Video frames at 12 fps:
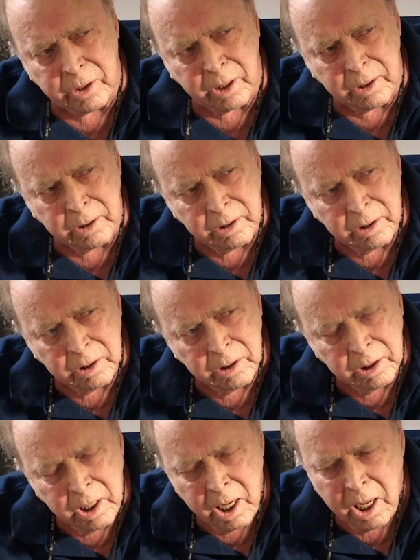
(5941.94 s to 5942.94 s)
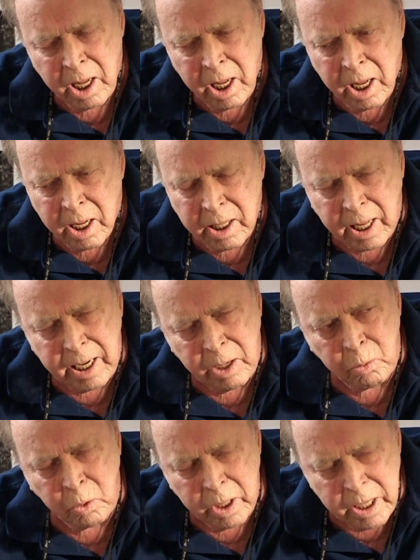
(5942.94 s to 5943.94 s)
there that he
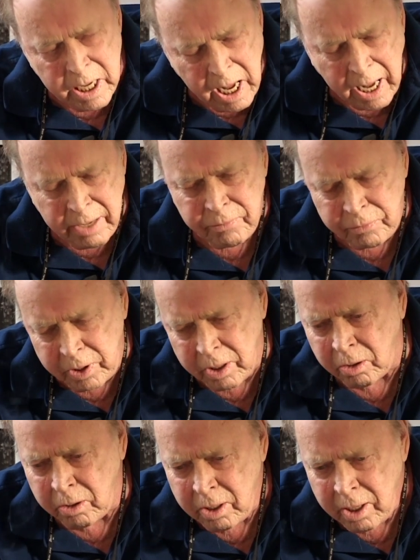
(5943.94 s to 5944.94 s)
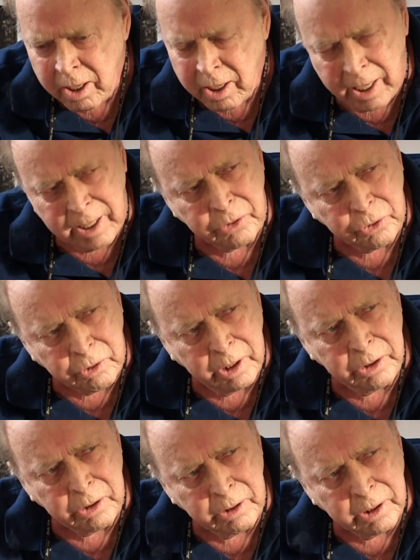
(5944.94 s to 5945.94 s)
would not feel like a
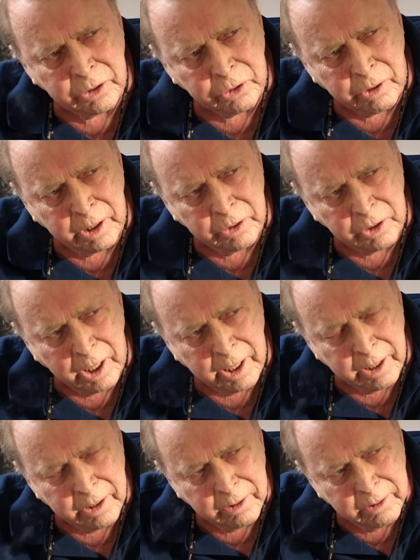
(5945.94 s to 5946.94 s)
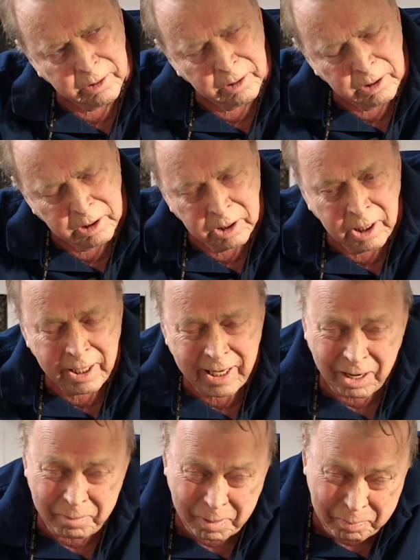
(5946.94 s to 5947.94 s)
stranger in a strange land.
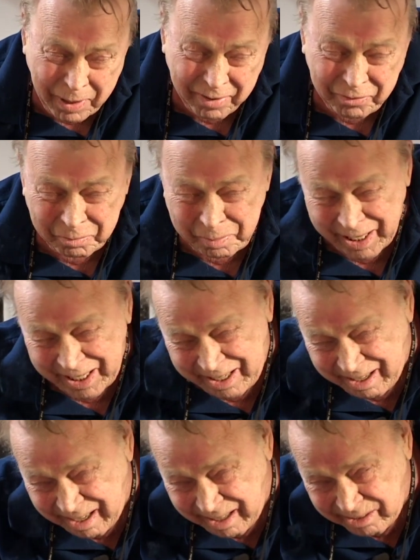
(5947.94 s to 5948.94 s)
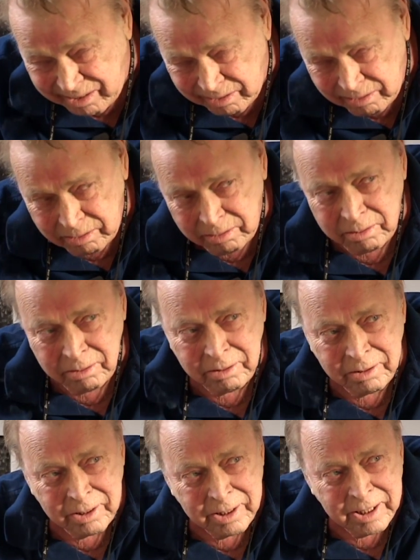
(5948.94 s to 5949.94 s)
I'd be baffled by the cars.
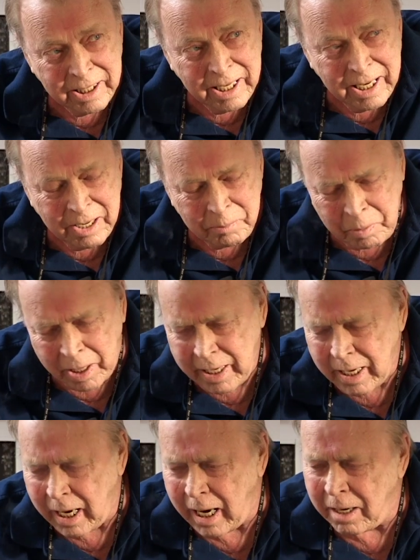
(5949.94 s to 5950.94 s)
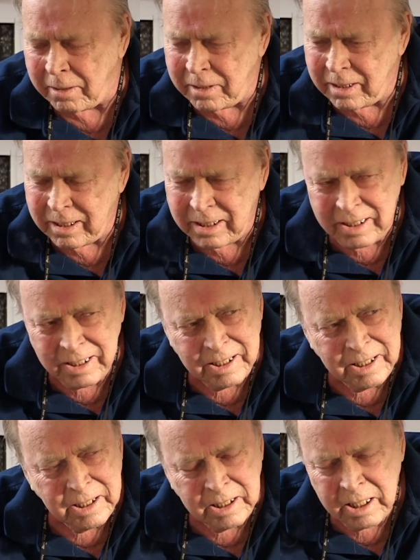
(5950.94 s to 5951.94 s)
Well, but the uh, obvious
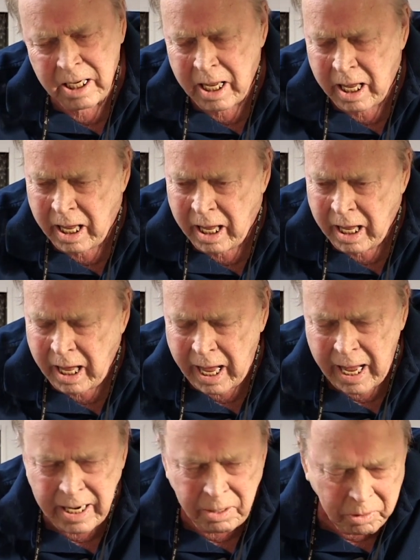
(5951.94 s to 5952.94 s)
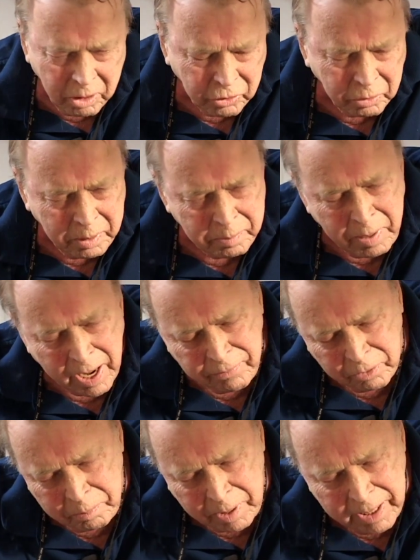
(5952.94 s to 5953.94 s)
technology, of course. And he would also be
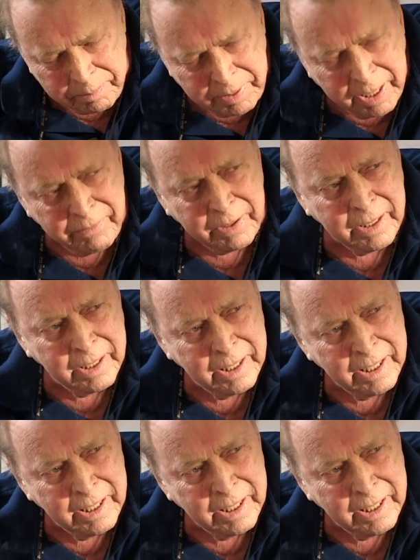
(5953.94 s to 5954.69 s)
baffled by the paving.